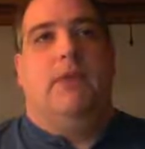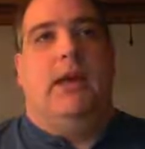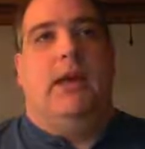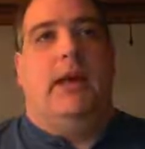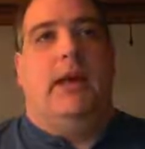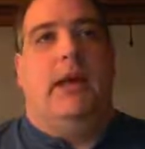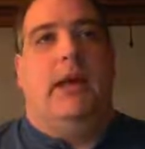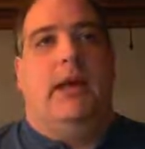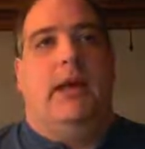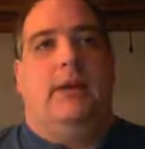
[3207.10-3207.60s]

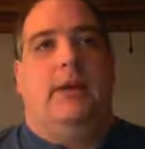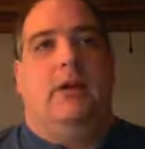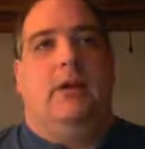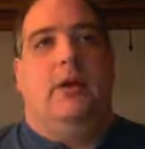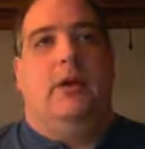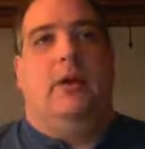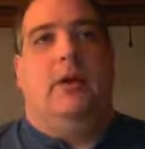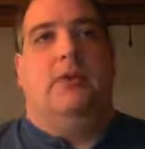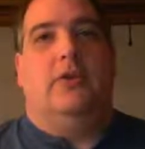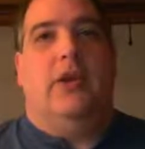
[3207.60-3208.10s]
And
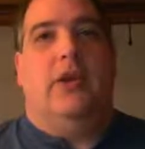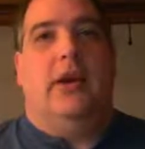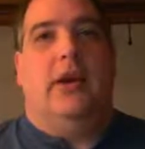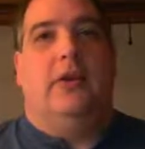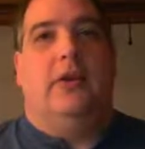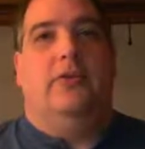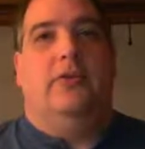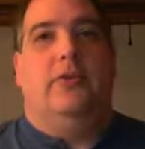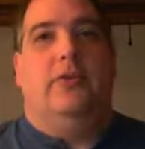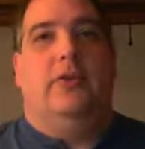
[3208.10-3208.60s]
our
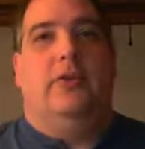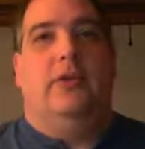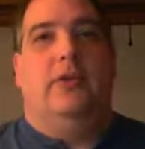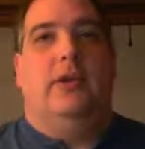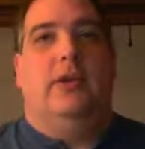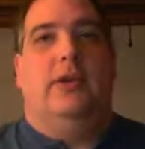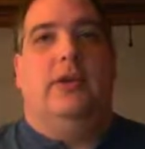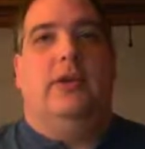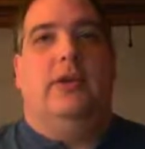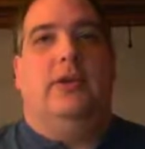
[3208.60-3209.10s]
text
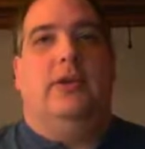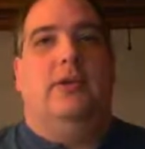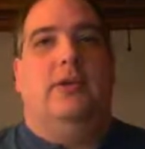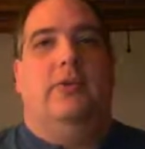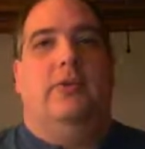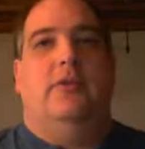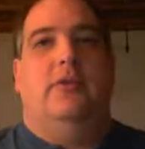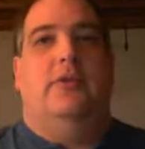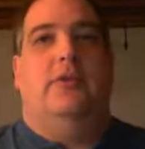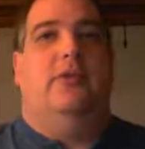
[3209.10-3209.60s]

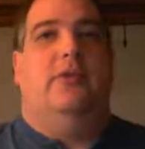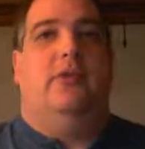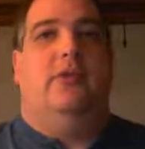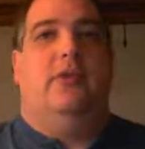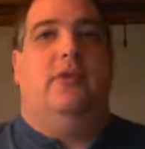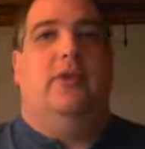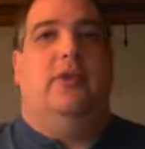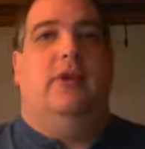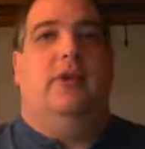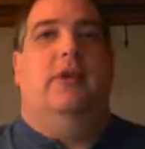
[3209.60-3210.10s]
is
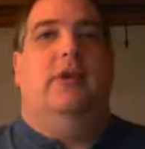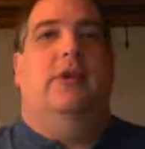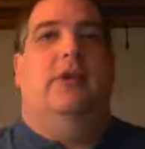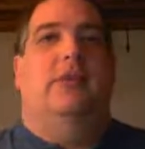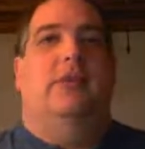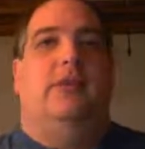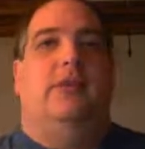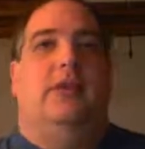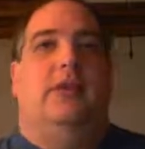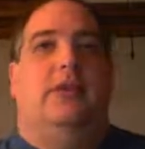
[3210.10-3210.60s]

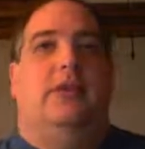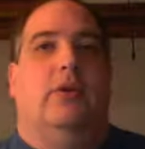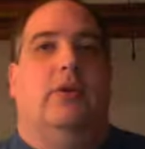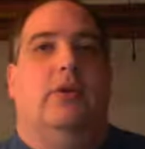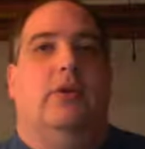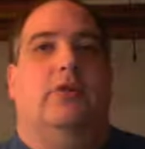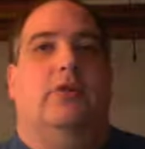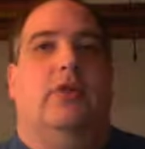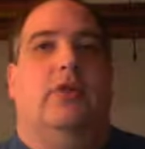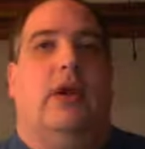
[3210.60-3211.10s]
the
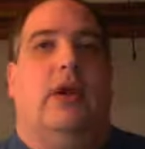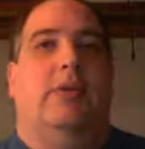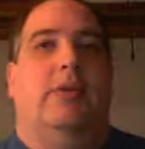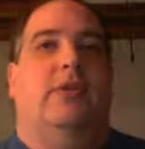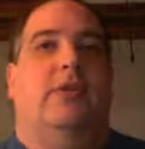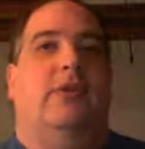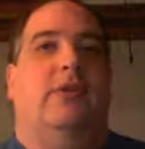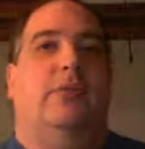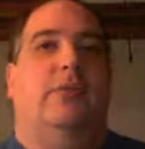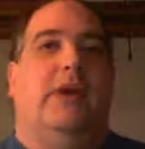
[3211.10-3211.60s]
decoded chat
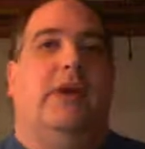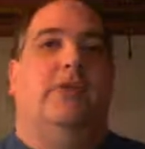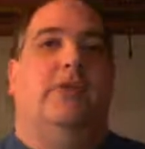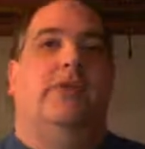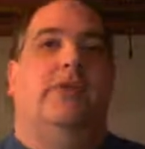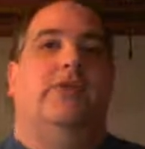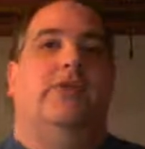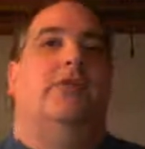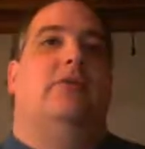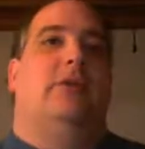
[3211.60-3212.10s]
message
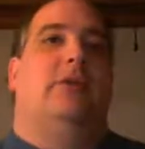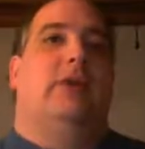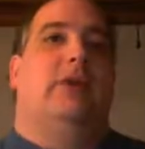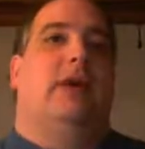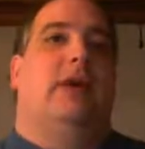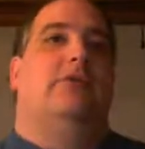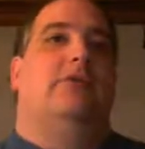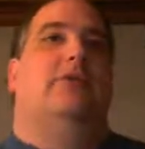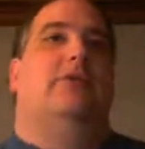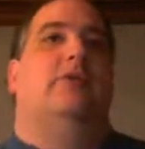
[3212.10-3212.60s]
bytes.
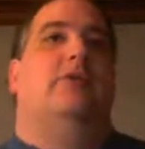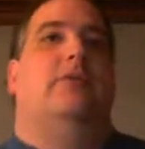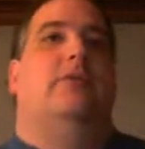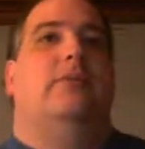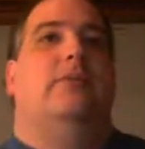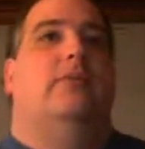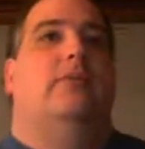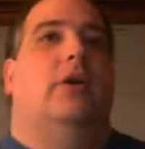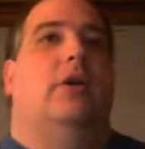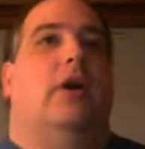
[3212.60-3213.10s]
Yes.
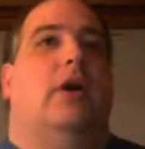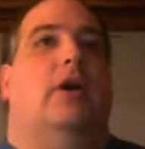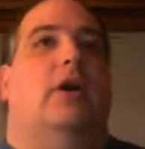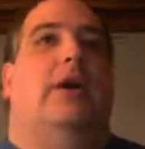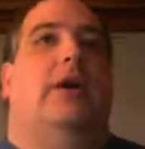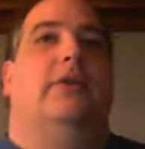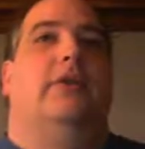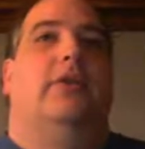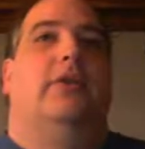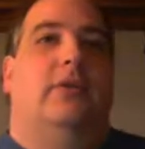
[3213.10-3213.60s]
All
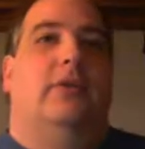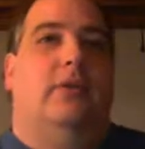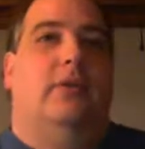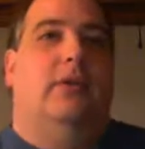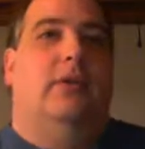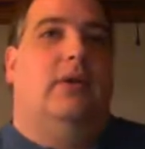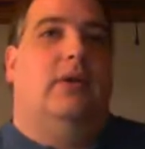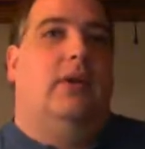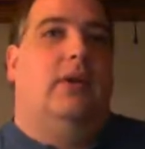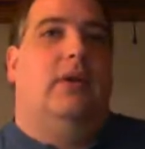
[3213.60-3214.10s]
right.
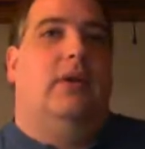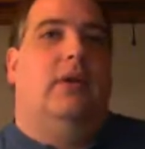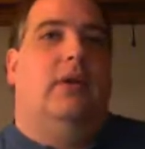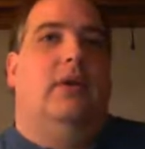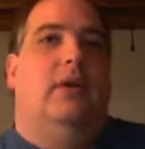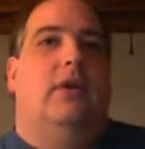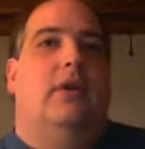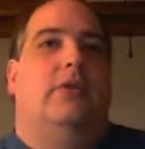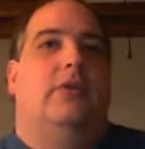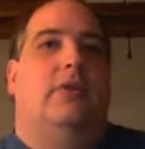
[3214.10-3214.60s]

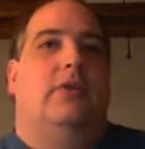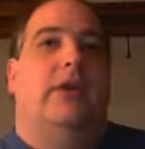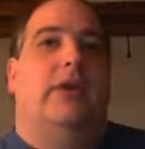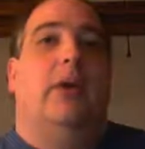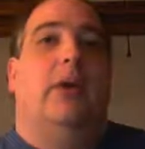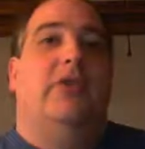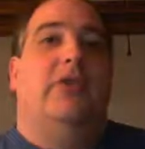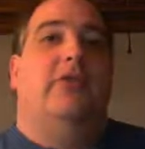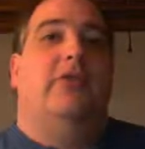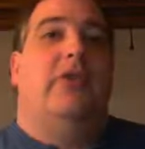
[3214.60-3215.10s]
So now
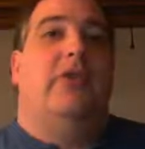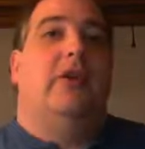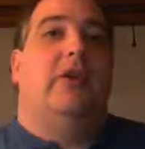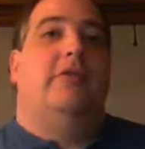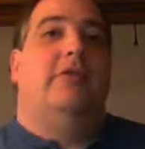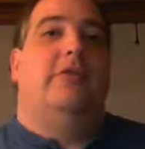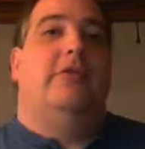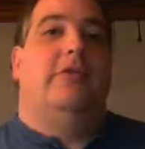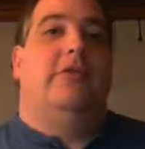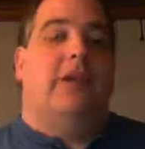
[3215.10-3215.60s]
instead
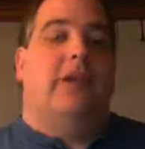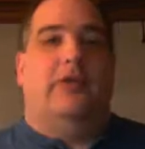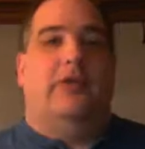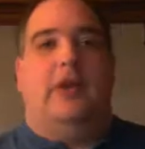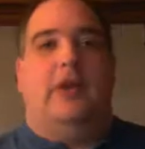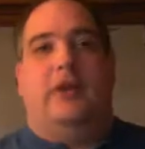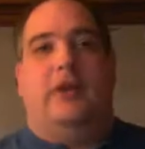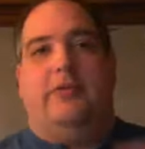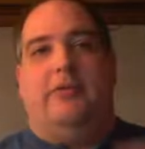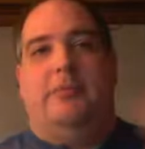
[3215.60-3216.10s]

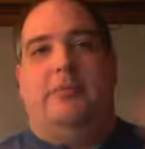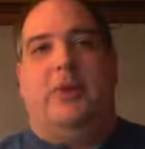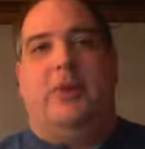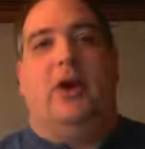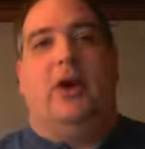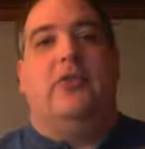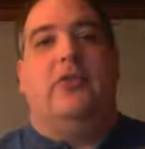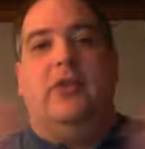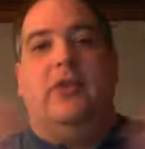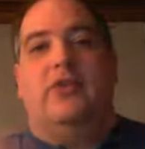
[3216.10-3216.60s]
of
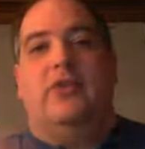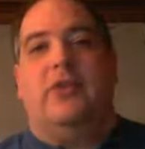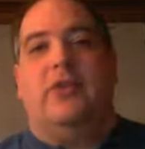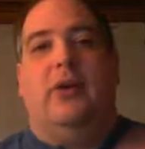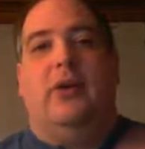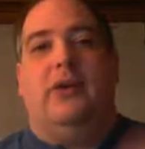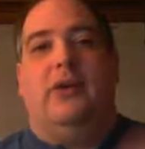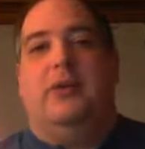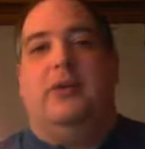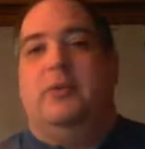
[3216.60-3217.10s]
parsing this
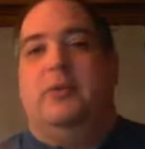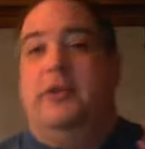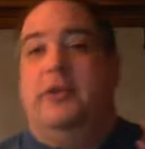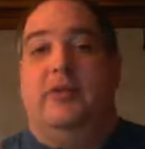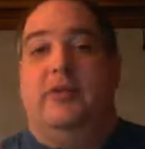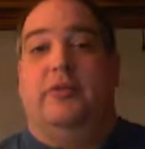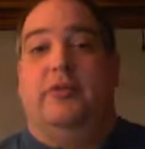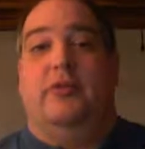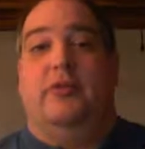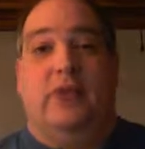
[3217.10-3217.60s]
out into a list
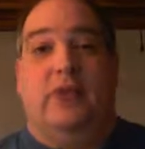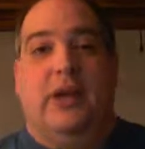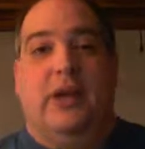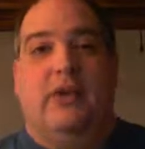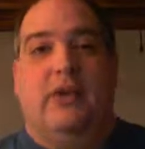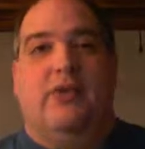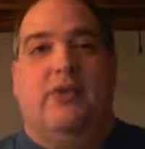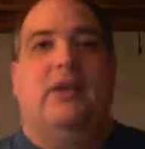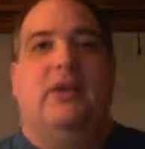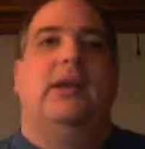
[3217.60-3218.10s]
of
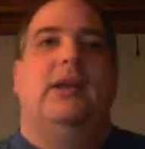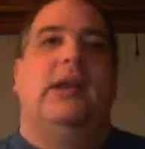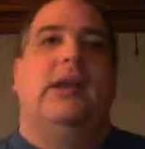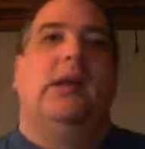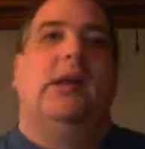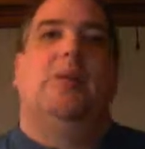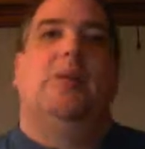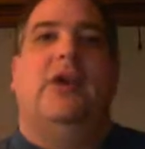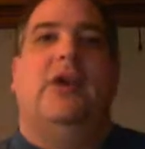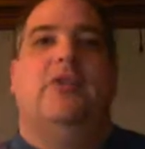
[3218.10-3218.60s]
strings, now
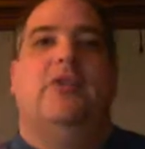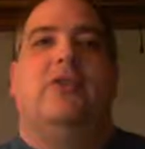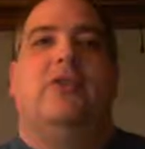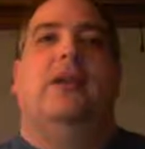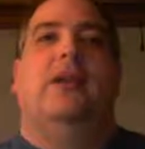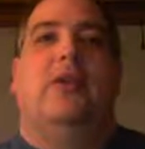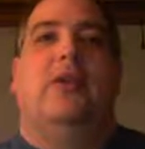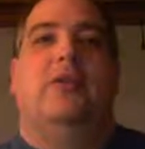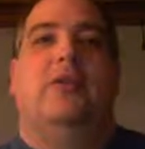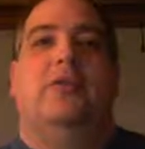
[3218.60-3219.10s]
we're parsing it
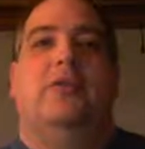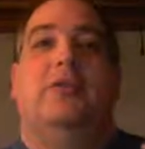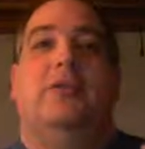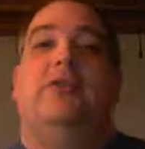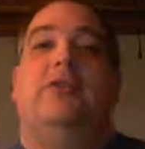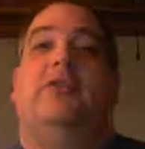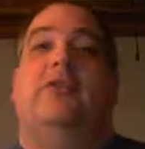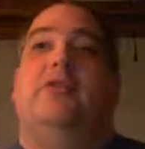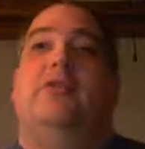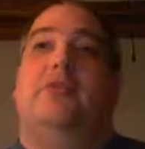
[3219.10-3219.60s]
out into a
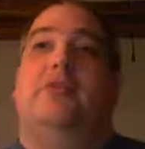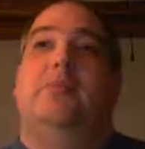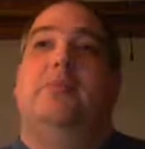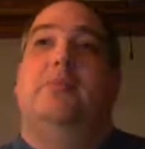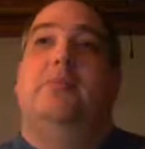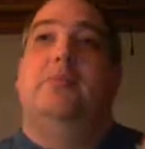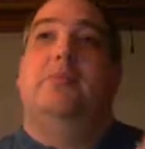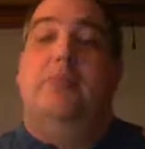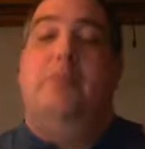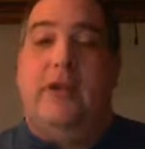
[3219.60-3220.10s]
list of
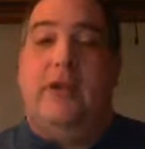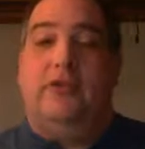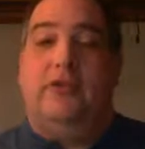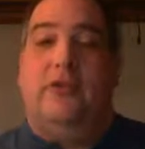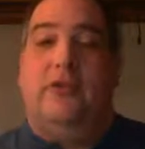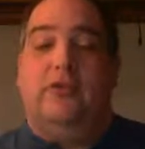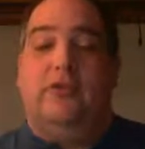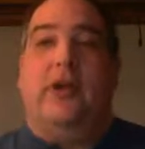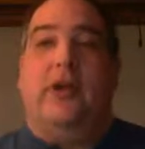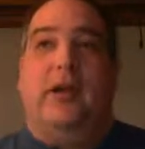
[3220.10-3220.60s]

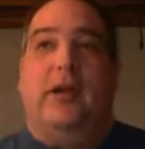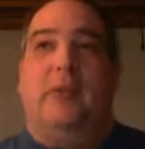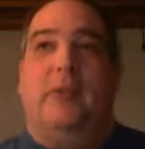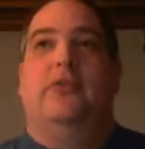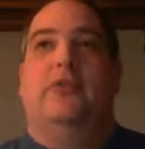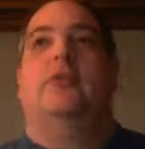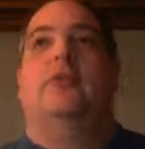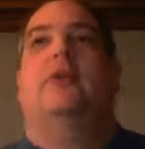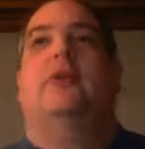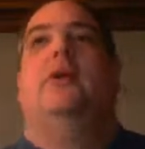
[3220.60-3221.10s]
message types,